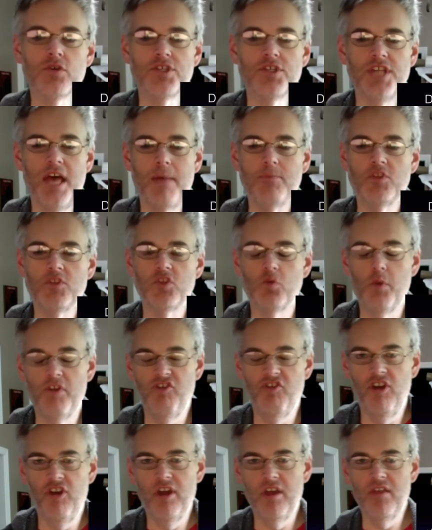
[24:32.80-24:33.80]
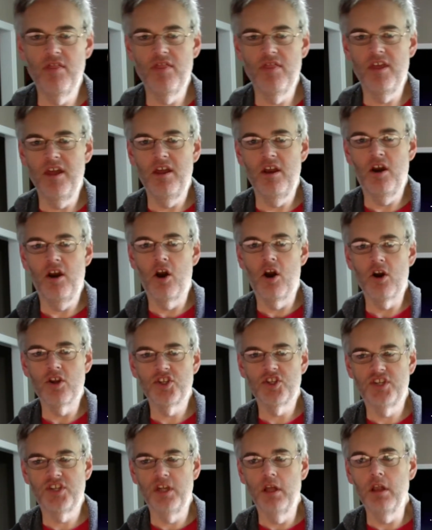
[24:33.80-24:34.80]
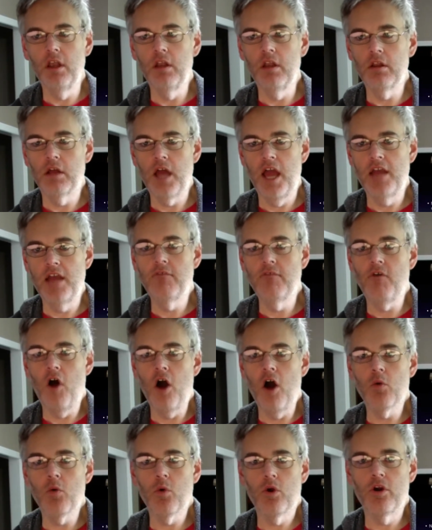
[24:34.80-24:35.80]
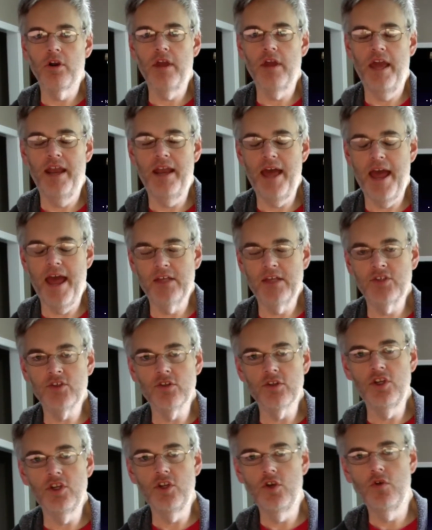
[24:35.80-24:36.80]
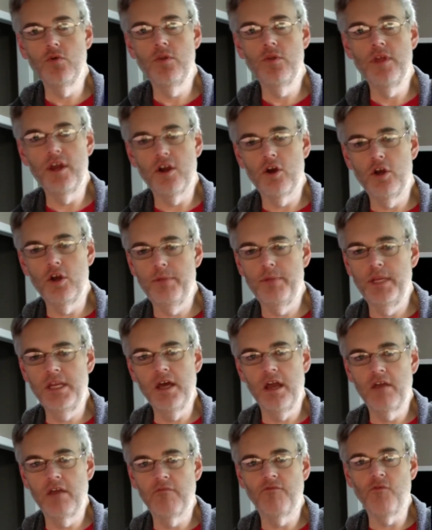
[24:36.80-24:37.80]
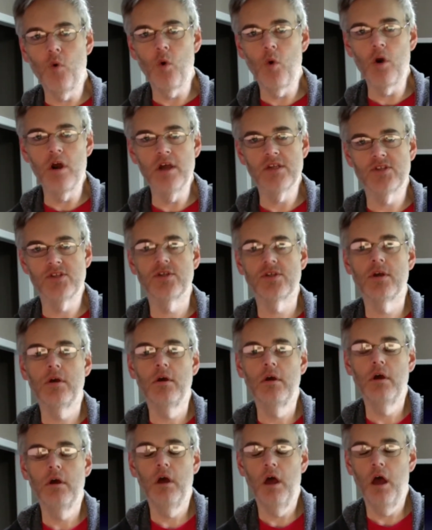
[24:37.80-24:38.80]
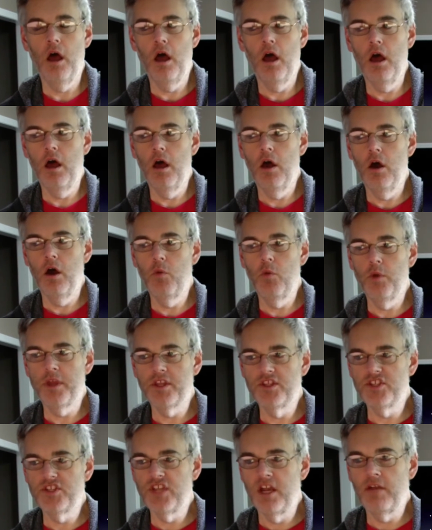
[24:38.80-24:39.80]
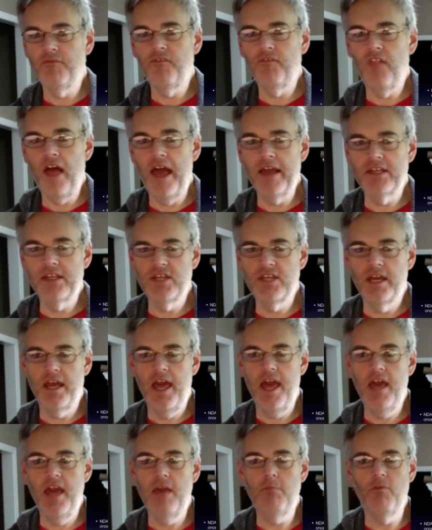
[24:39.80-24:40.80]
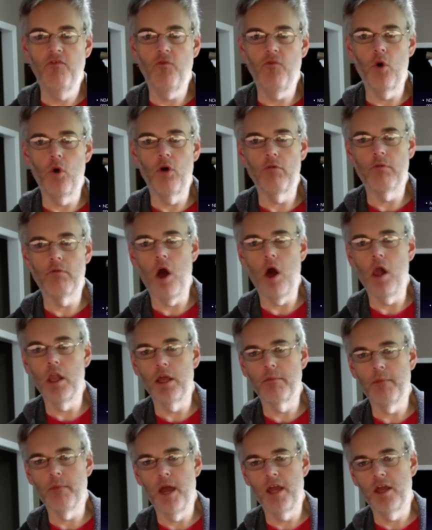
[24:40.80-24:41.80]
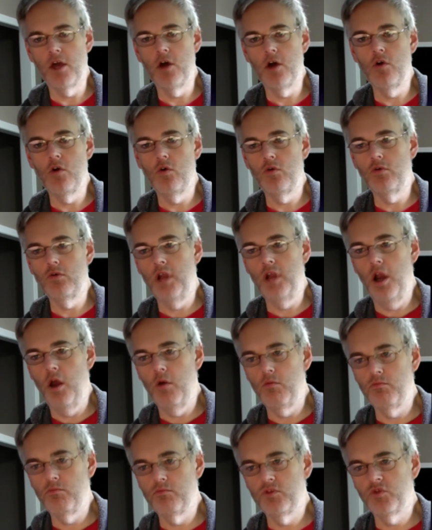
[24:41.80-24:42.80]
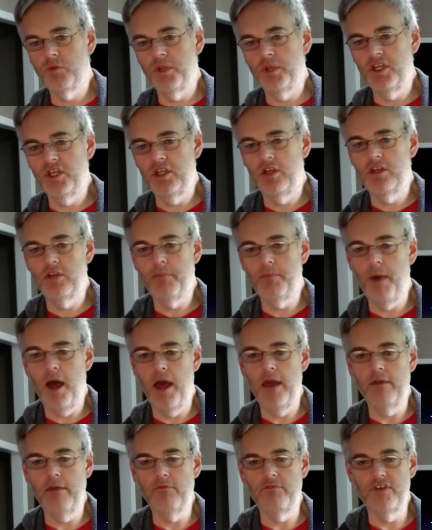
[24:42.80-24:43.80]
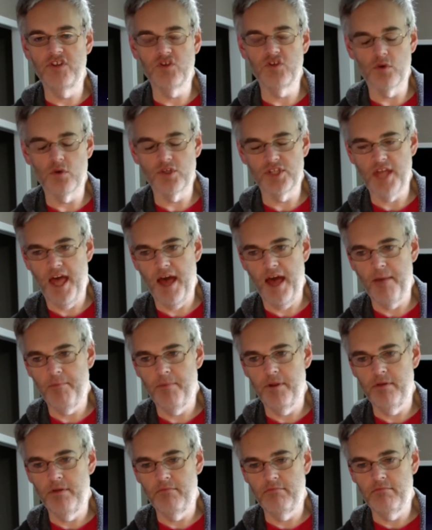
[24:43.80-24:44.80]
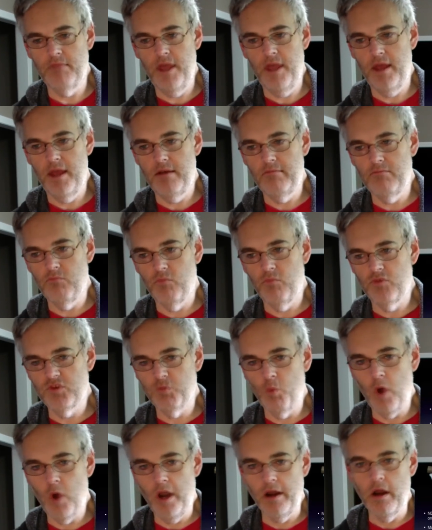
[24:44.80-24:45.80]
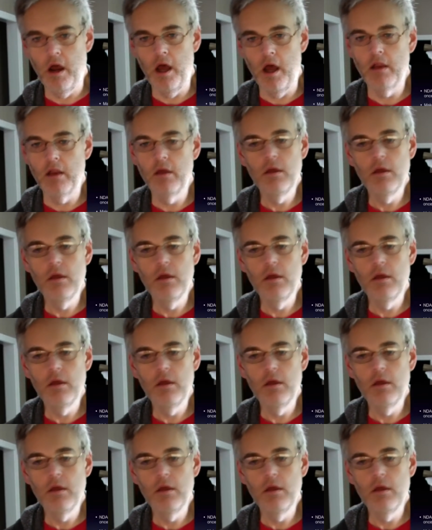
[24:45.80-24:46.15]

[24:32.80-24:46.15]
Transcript: app switching that are still kind of awkward and a hassle to do that could be done for us. We could set a flag saying, hey, before calling my code, switch into my resource app and whatnot,